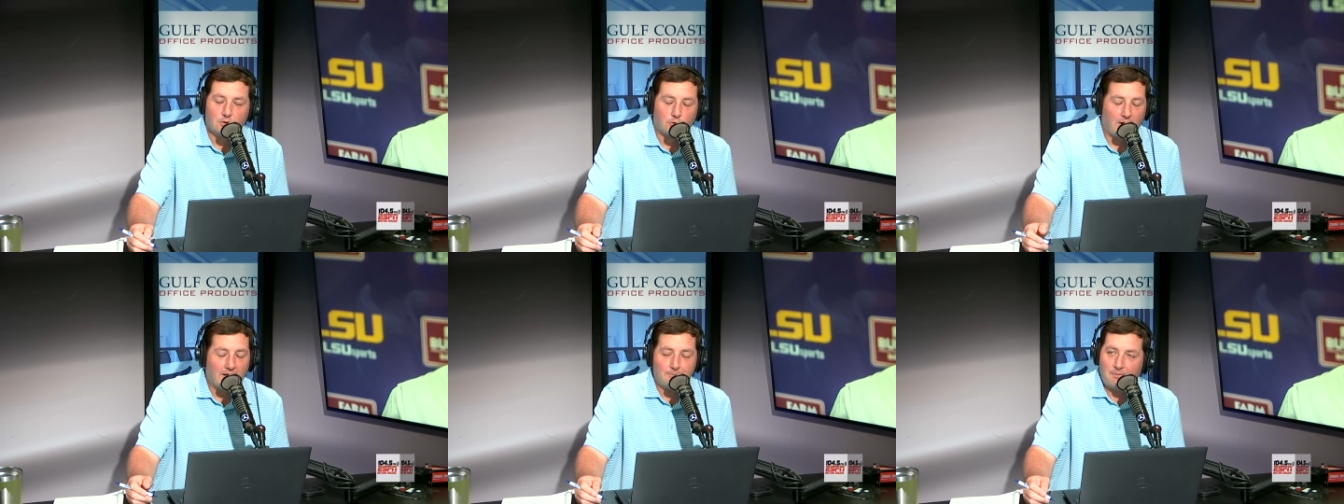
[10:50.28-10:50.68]

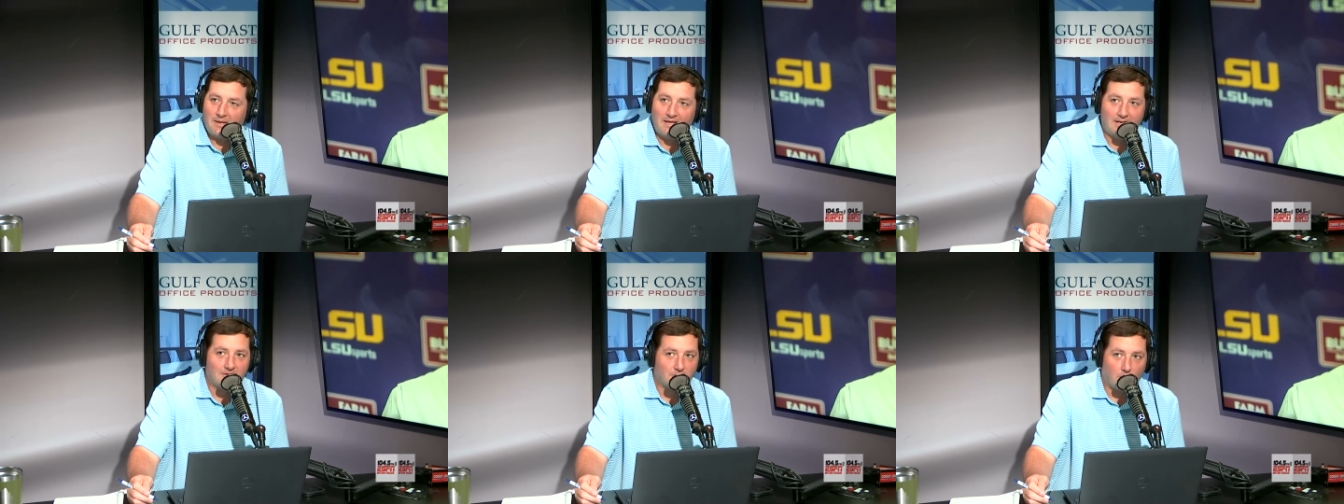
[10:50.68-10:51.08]
Greg
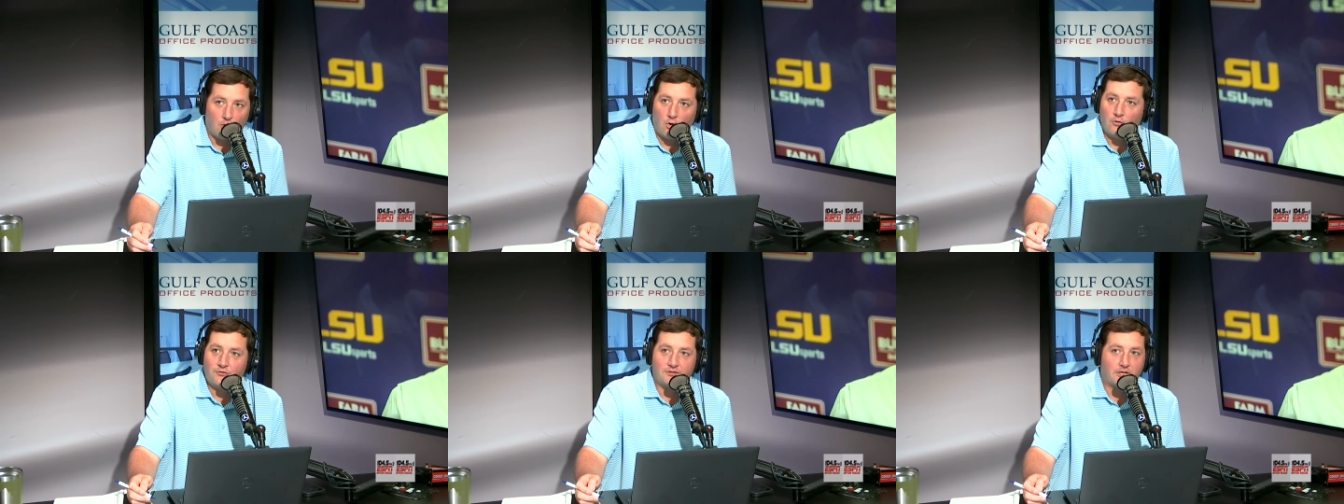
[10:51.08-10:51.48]
Penn is
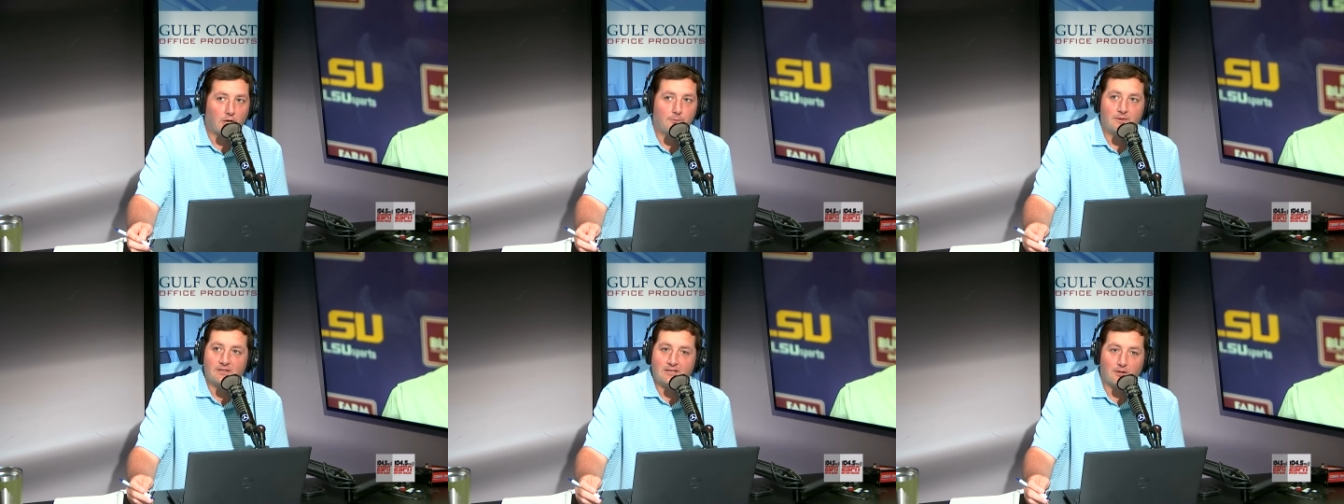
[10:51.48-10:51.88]
old.
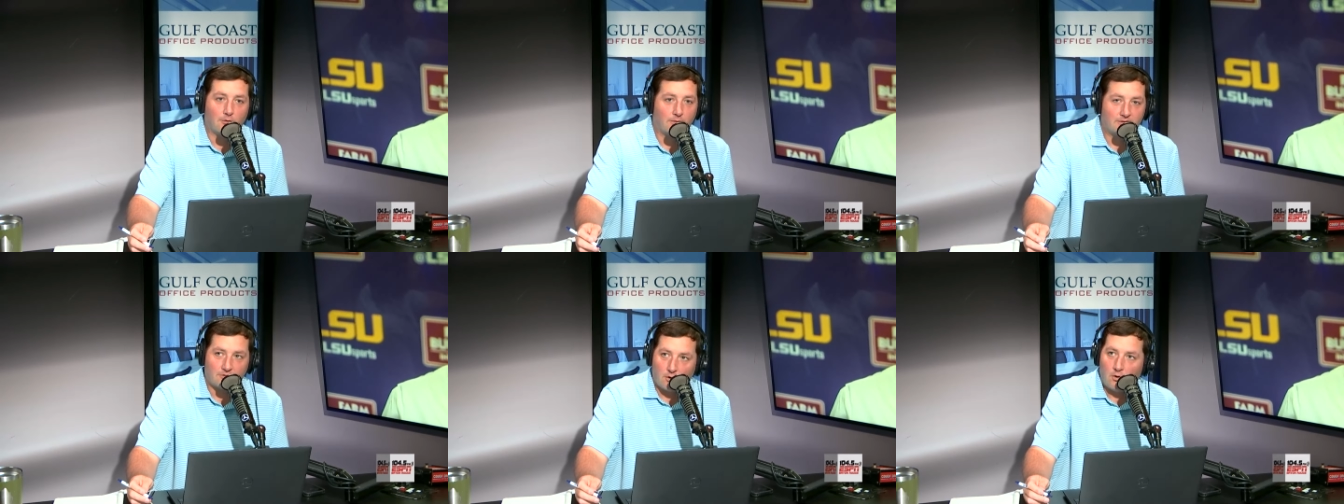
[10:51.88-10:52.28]
Jacobian
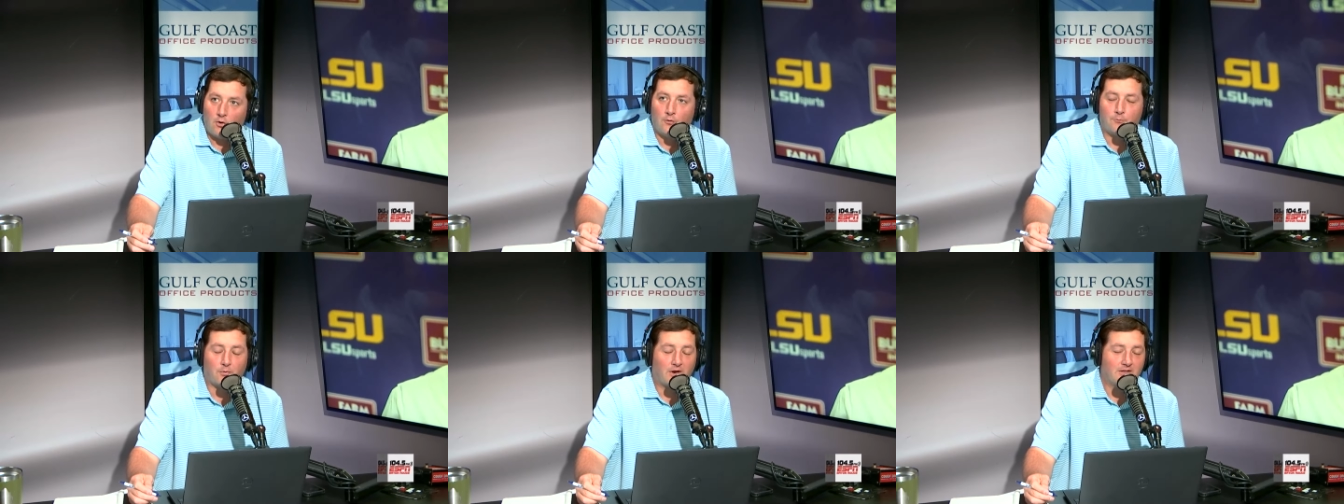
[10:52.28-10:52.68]
Guillory's
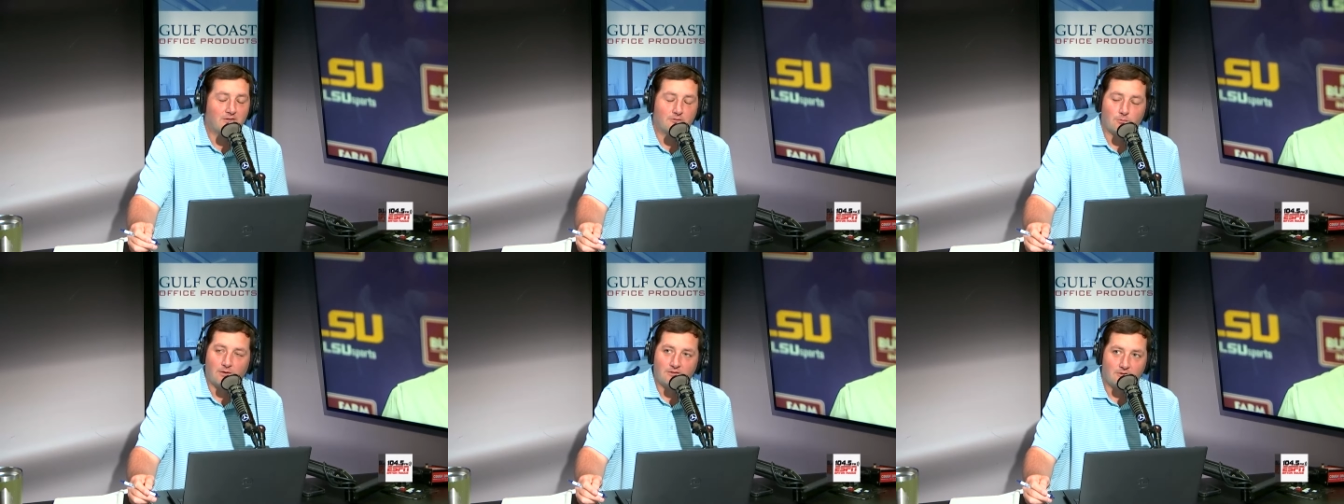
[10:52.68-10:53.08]
old. Braden
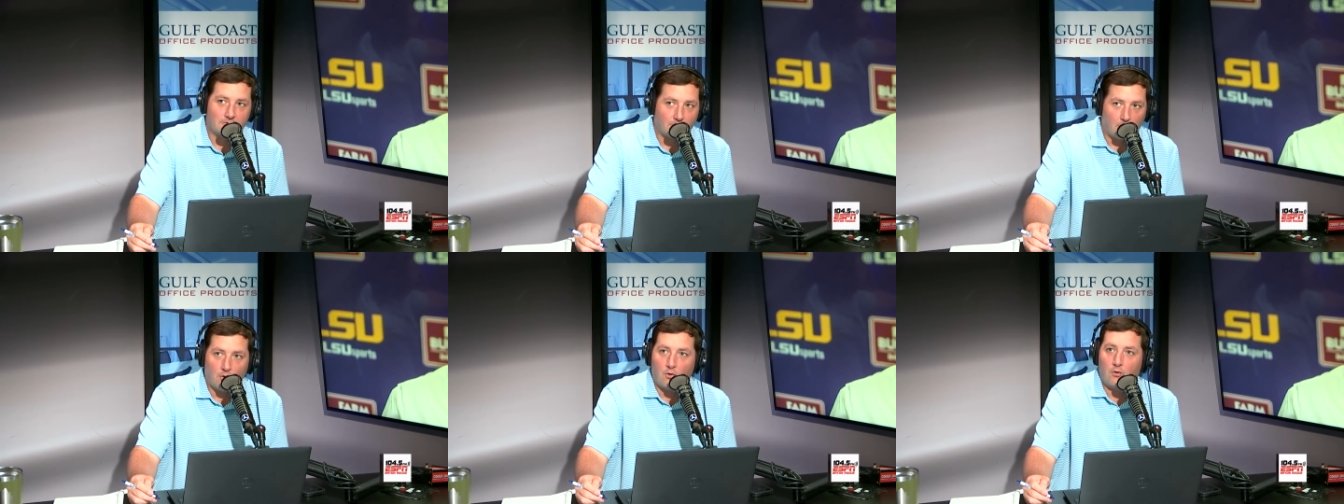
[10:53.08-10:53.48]

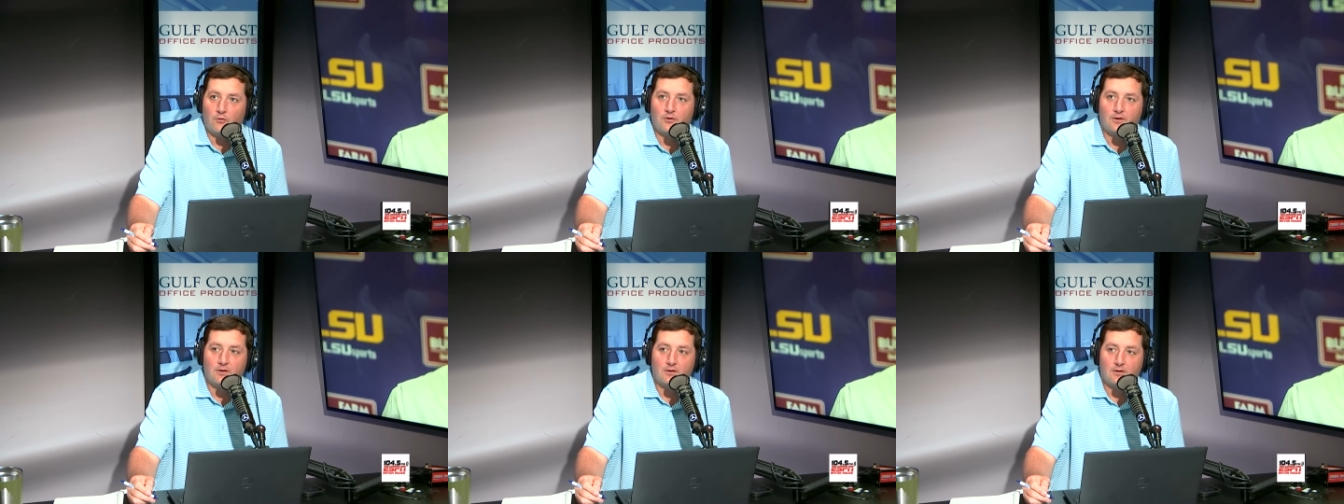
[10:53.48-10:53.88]
Swenson's old.